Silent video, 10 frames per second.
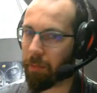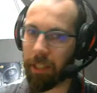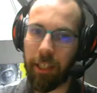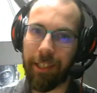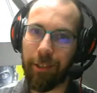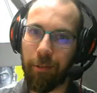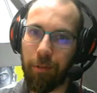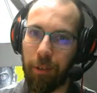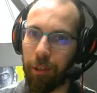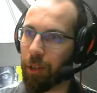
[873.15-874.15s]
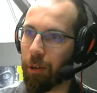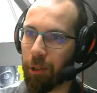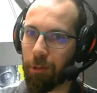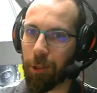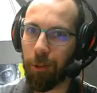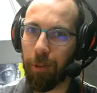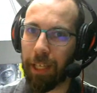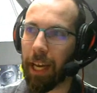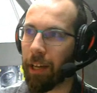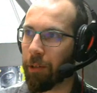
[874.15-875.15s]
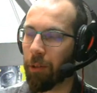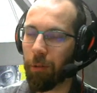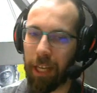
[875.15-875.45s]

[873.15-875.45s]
this is my chance to, you know, use Lugia.